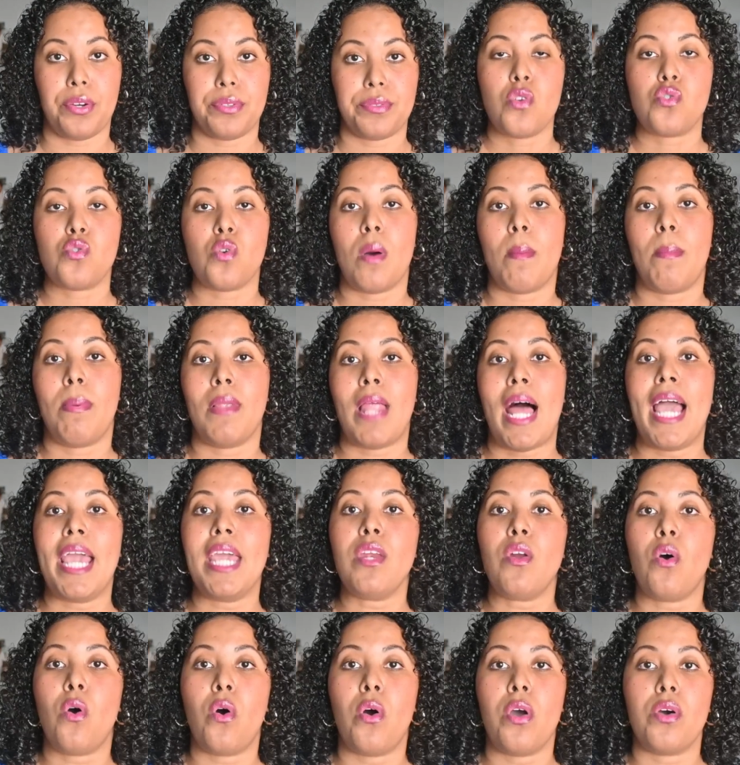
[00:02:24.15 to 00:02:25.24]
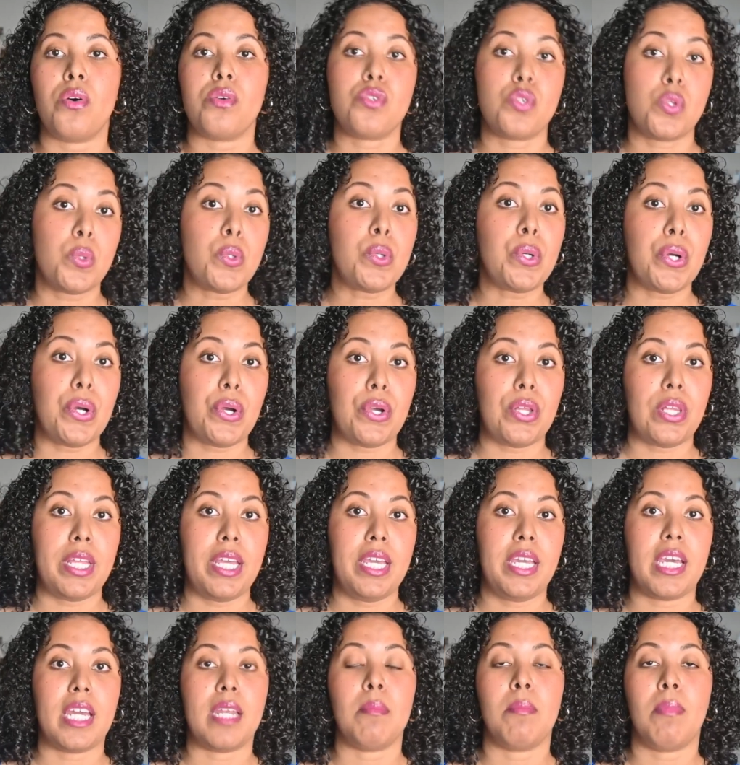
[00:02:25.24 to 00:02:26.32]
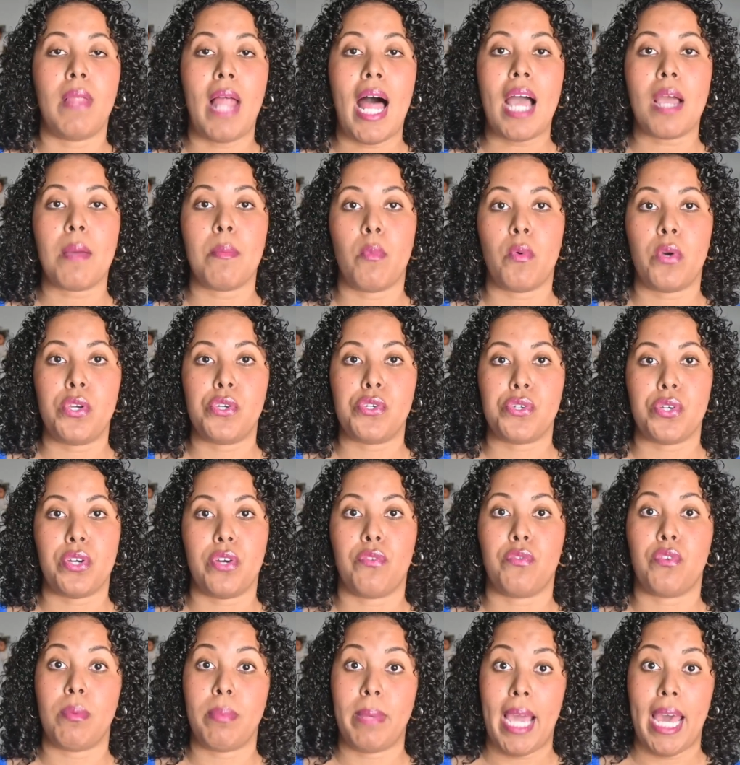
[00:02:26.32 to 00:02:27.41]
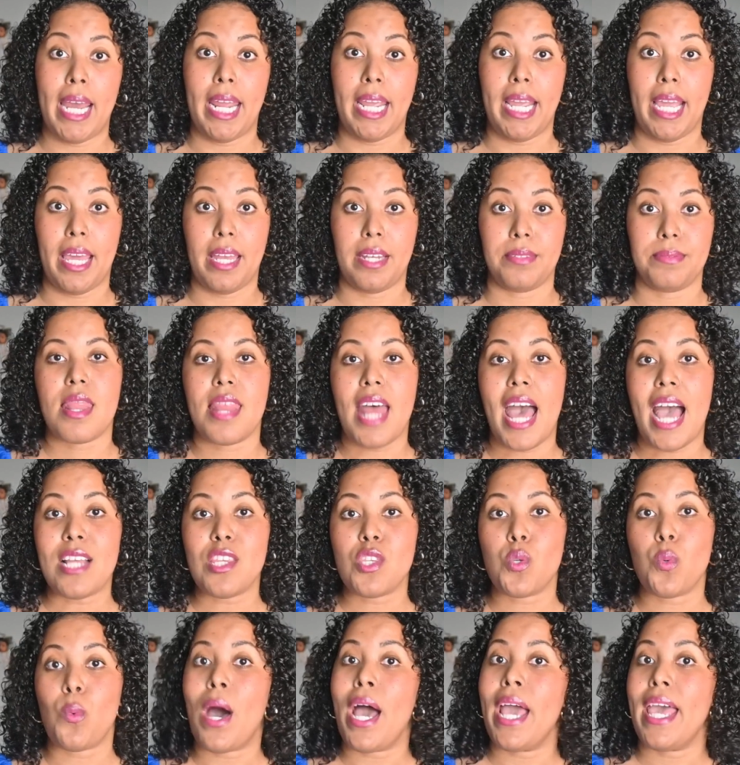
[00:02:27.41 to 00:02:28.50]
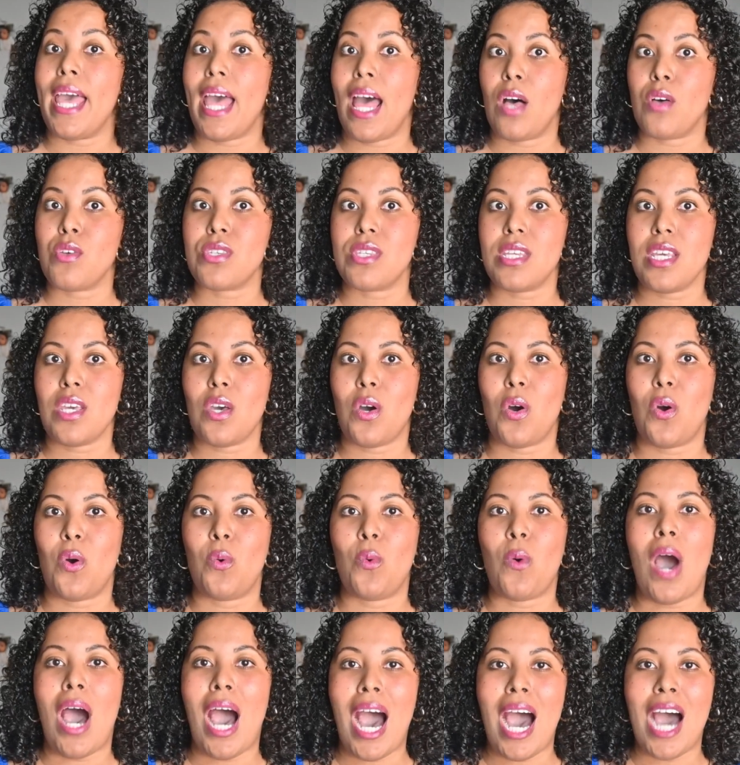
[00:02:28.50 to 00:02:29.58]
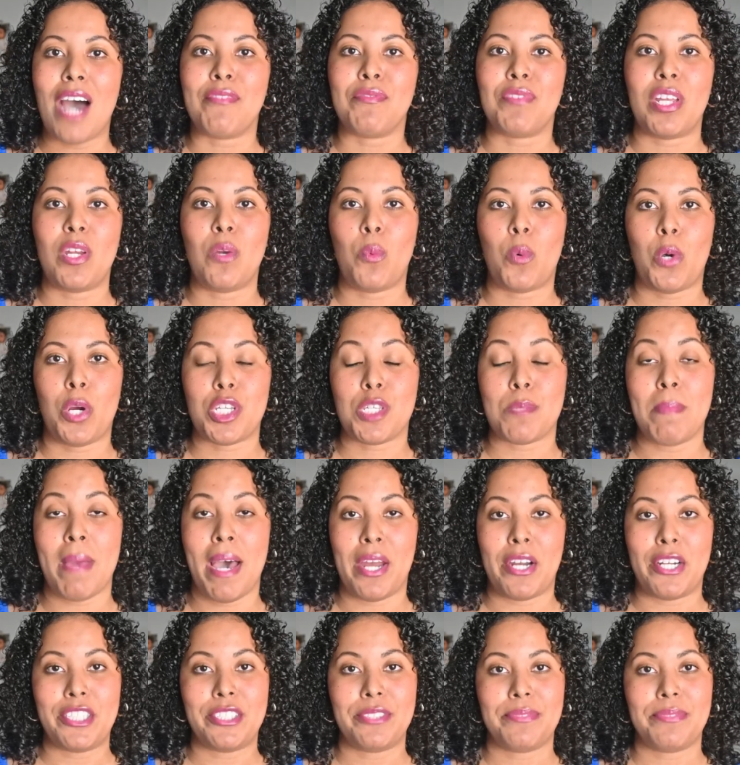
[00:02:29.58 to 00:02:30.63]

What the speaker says: So applying oil too early can block moisture from getting in. That's why LCO often works better.